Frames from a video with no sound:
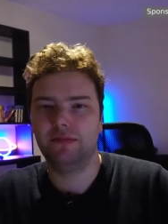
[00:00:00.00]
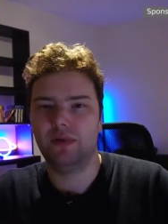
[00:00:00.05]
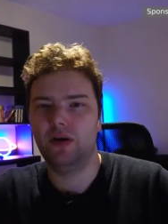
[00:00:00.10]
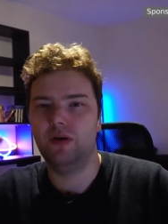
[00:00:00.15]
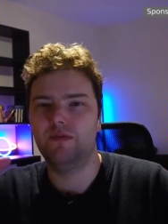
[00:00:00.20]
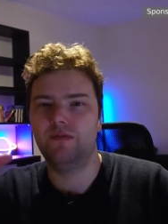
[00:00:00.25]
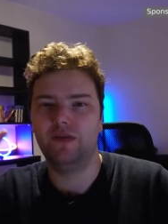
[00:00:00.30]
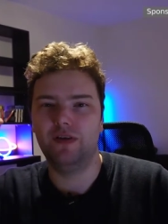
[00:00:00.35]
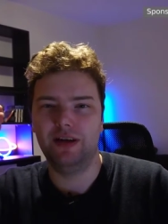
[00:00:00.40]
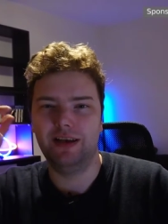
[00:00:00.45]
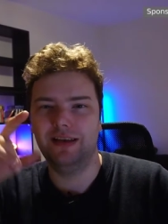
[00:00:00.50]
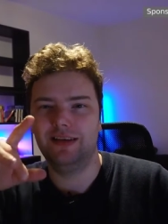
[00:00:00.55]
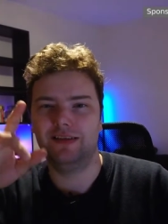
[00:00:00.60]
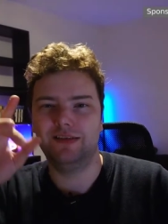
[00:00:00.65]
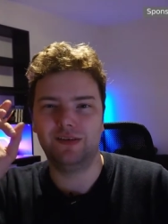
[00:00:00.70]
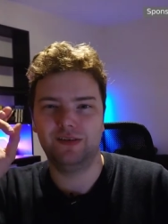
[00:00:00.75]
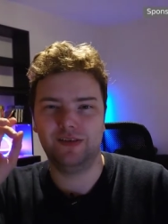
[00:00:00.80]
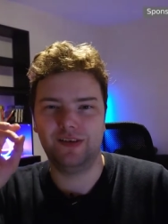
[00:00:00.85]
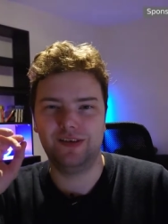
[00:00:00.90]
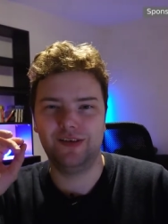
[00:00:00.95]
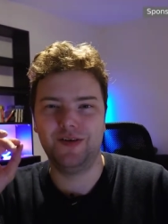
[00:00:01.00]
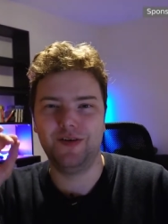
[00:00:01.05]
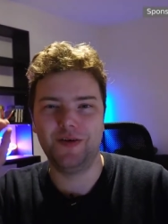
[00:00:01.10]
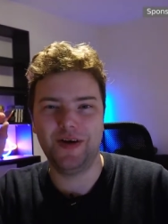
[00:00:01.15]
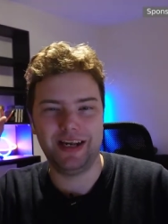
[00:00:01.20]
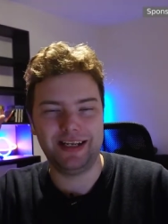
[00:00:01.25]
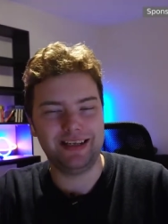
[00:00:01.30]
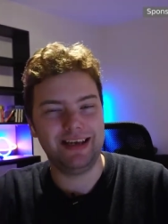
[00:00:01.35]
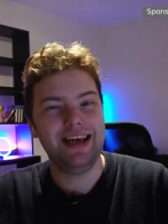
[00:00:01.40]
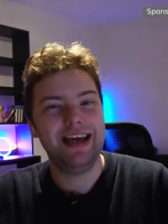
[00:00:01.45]
Hopefully it's, it's
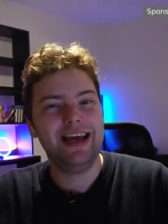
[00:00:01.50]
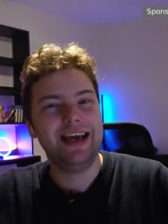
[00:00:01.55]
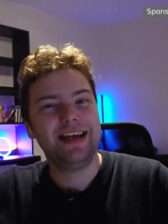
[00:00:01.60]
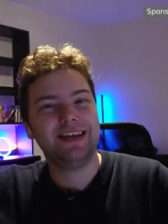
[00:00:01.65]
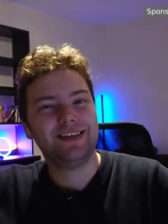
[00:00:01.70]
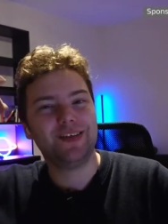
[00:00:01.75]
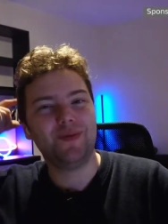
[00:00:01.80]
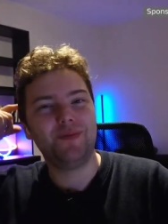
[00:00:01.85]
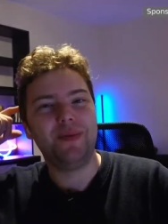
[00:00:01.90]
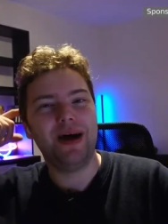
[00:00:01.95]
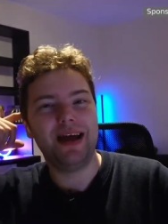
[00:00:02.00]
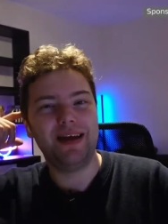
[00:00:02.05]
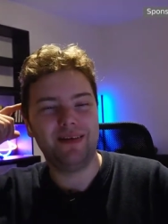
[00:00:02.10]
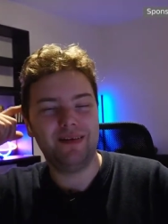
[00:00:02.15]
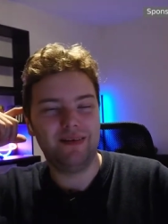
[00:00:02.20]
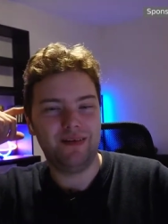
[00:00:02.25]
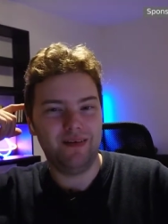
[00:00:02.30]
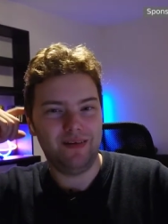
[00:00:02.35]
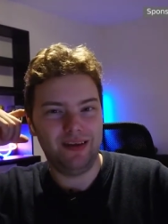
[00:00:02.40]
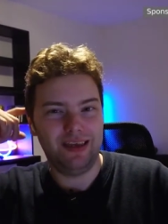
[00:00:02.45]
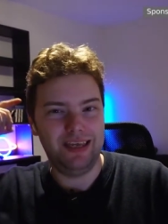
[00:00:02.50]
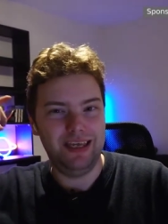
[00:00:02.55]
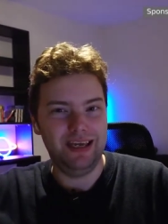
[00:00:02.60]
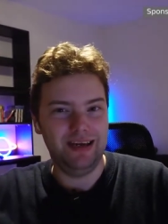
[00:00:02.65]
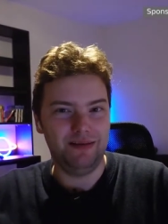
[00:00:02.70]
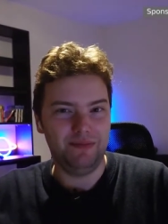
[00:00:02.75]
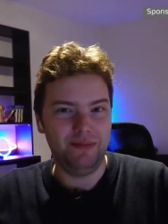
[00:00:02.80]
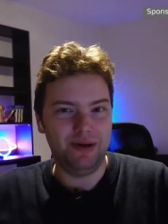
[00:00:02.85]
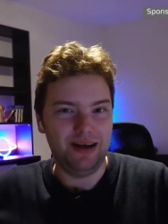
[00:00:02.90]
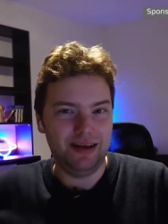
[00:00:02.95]
correct. So my
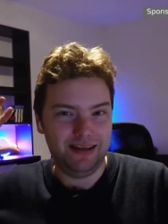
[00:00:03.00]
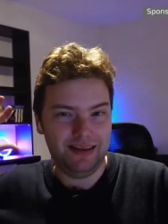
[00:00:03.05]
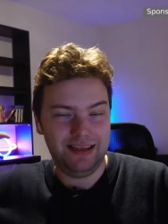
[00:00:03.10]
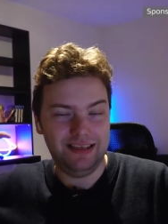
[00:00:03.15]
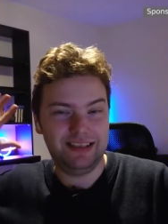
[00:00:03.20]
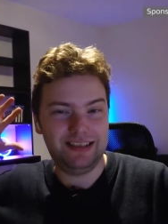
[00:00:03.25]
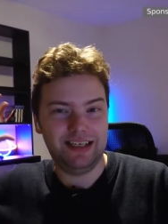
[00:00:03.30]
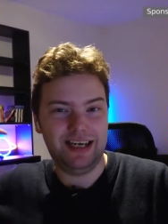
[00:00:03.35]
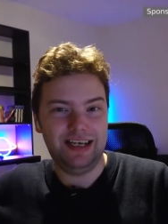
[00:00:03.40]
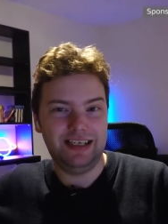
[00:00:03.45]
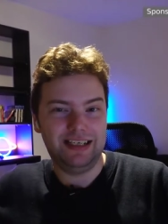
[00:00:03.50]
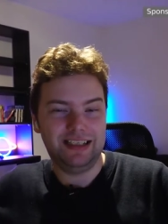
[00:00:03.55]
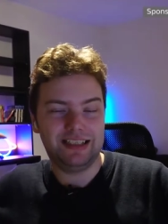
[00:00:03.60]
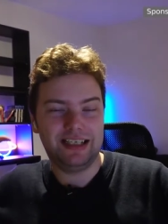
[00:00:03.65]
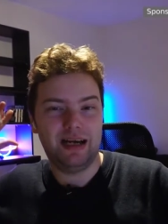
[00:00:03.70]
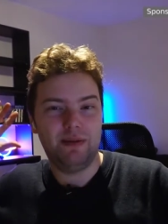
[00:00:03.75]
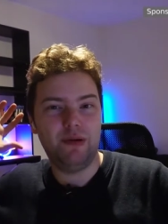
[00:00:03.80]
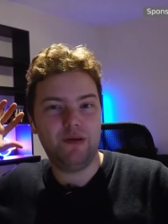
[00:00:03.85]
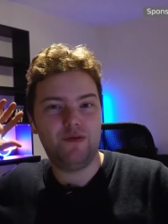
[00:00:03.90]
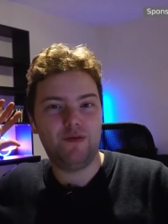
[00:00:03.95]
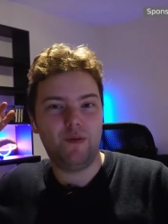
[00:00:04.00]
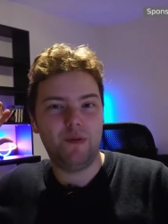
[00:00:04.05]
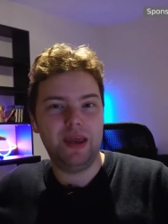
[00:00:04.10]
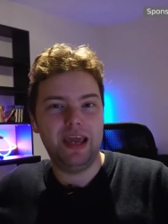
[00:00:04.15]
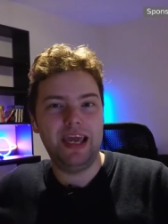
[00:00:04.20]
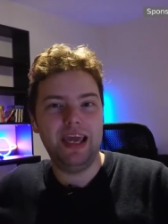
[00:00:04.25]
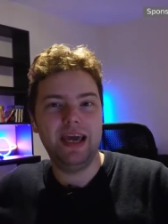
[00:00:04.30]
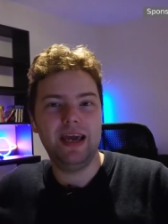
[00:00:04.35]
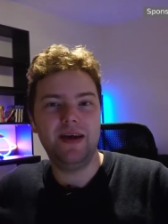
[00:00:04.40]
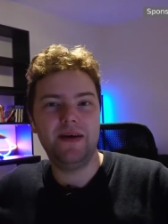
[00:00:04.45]
here, my this side is coming from
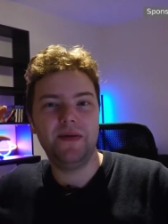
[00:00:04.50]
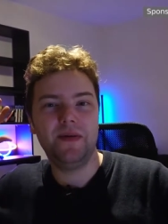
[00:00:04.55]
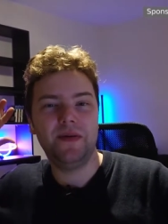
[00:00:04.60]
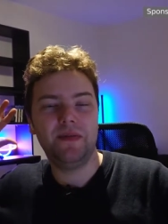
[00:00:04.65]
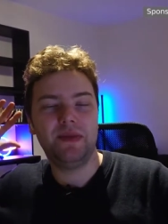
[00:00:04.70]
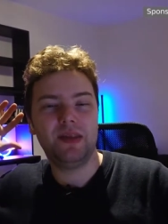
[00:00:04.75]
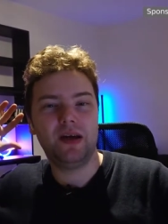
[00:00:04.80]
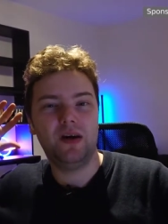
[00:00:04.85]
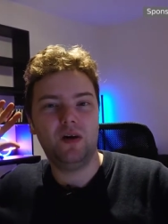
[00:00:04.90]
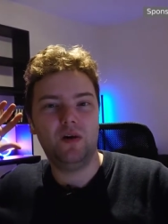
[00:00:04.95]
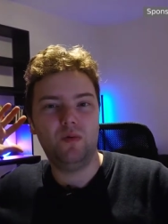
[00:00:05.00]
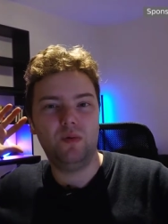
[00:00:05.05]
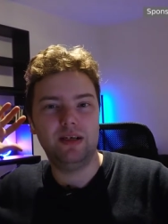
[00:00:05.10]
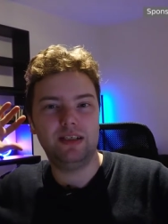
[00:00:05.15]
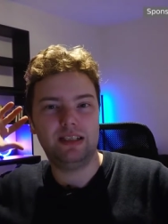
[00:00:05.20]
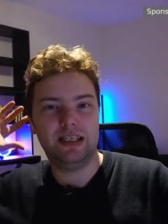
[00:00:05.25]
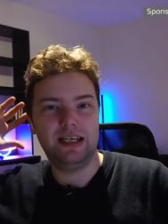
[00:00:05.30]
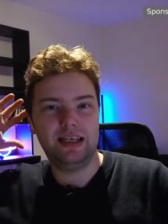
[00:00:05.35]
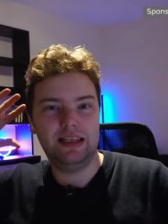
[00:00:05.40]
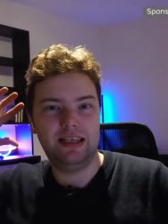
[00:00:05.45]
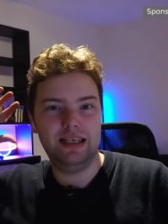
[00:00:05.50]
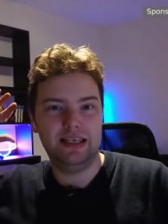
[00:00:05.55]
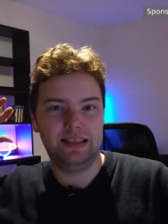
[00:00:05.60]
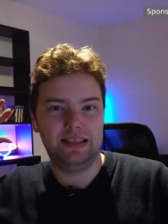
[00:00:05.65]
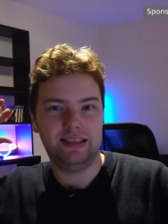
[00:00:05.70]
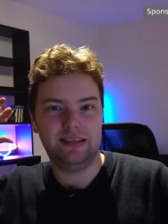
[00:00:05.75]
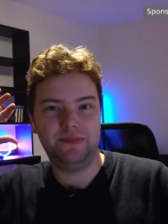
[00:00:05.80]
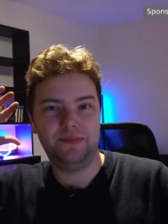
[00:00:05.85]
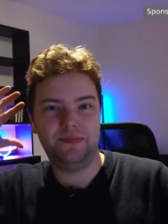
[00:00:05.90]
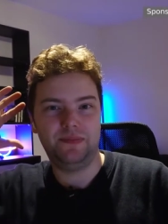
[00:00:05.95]
here, always like
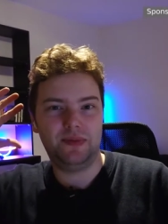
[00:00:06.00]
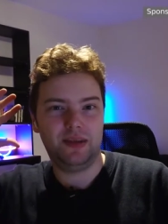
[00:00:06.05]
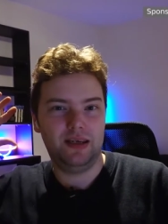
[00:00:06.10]
this.